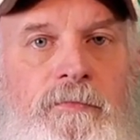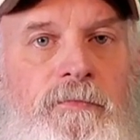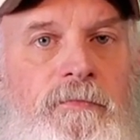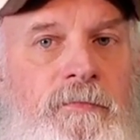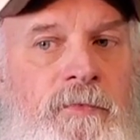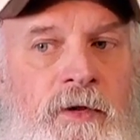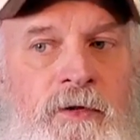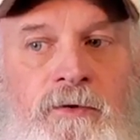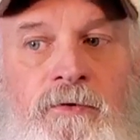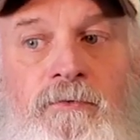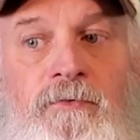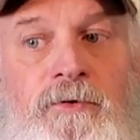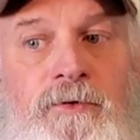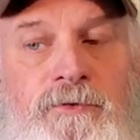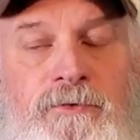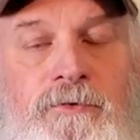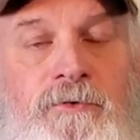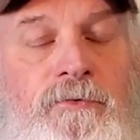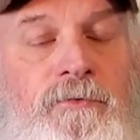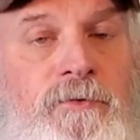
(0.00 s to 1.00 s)
man, you're really
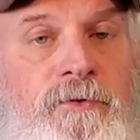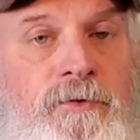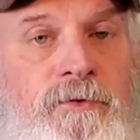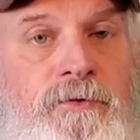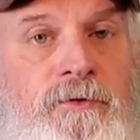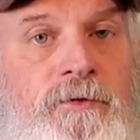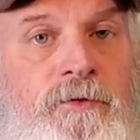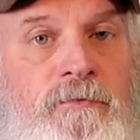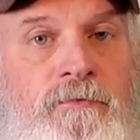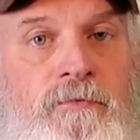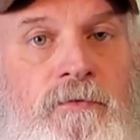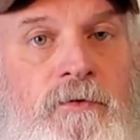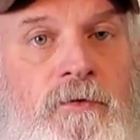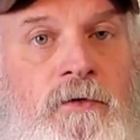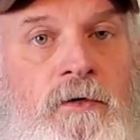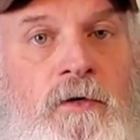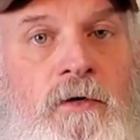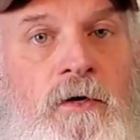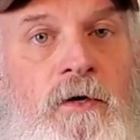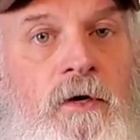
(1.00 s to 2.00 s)
screwing yourself
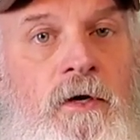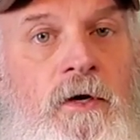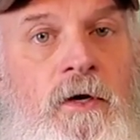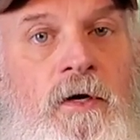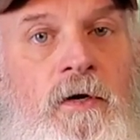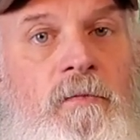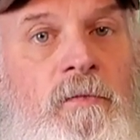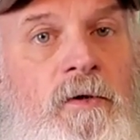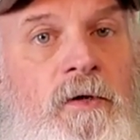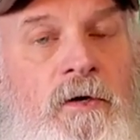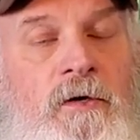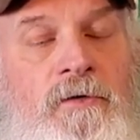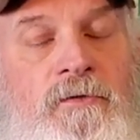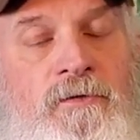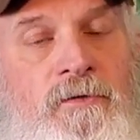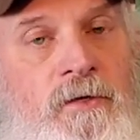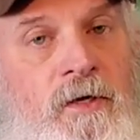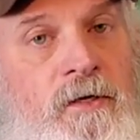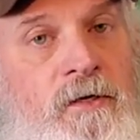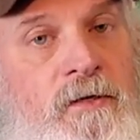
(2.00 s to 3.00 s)

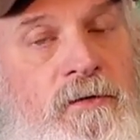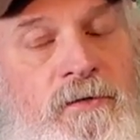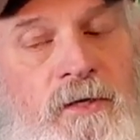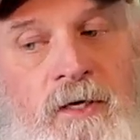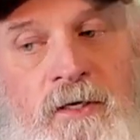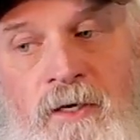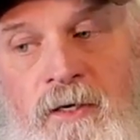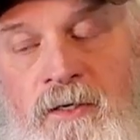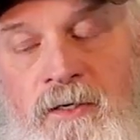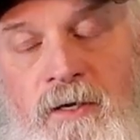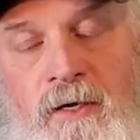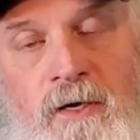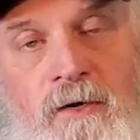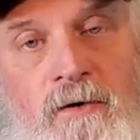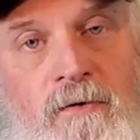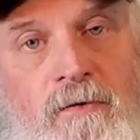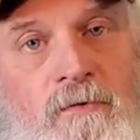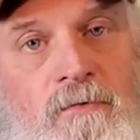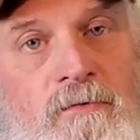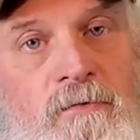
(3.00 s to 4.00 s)
because it could take a
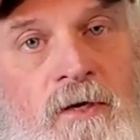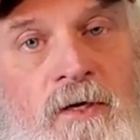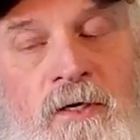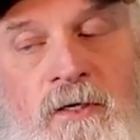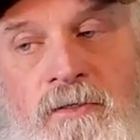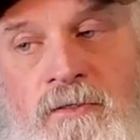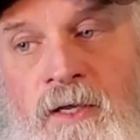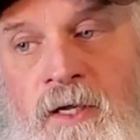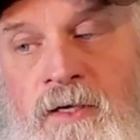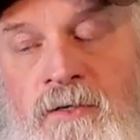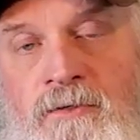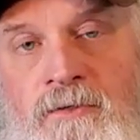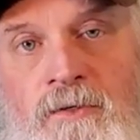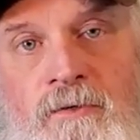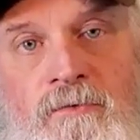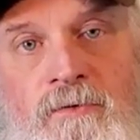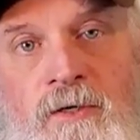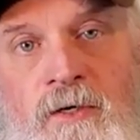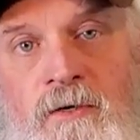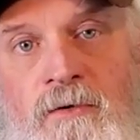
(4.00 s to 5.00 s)
year, it could take
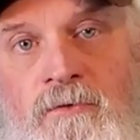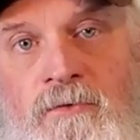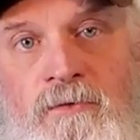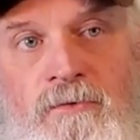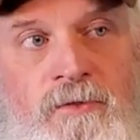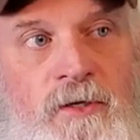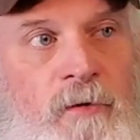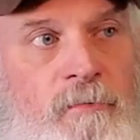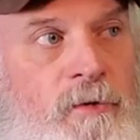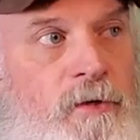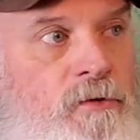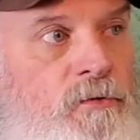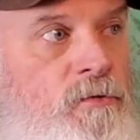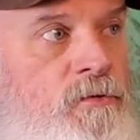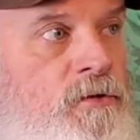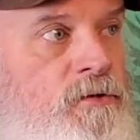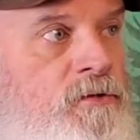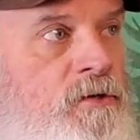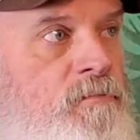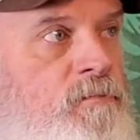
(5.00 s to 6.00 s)
two years. So see, I've been doing
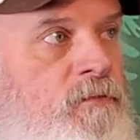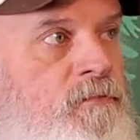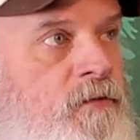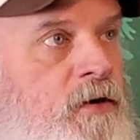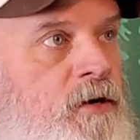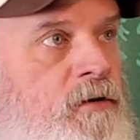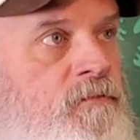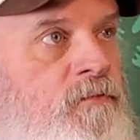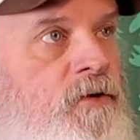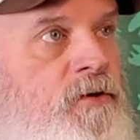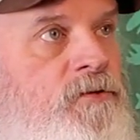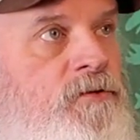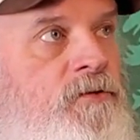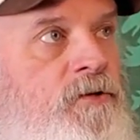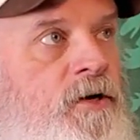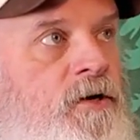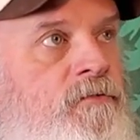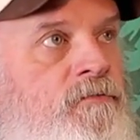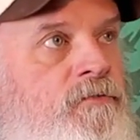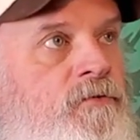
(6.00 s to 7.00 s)
the simplifying your fishing
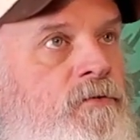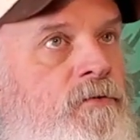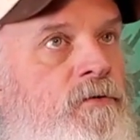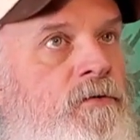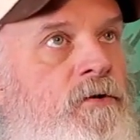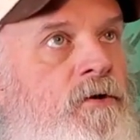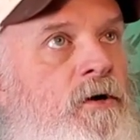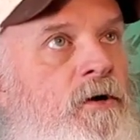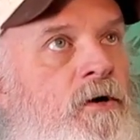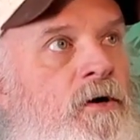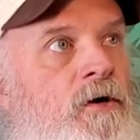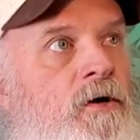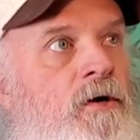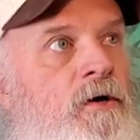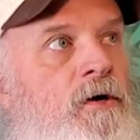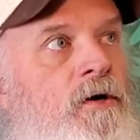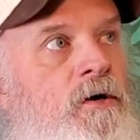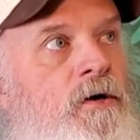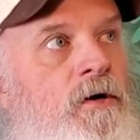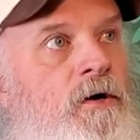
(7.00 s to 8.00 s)
now for
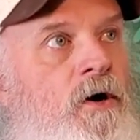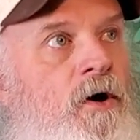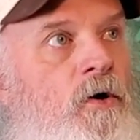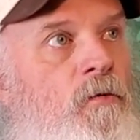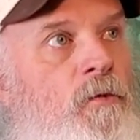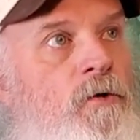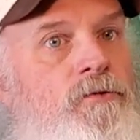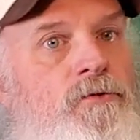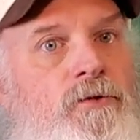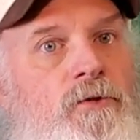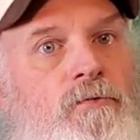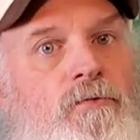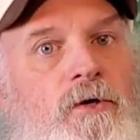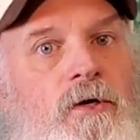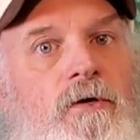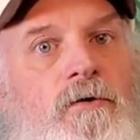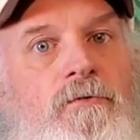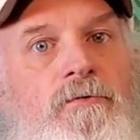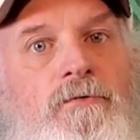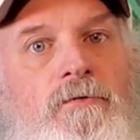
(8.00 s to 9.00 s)
almost two
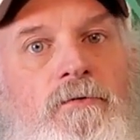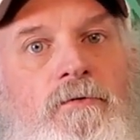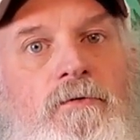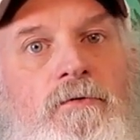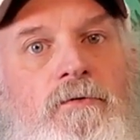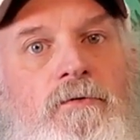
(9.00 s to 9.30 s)
years,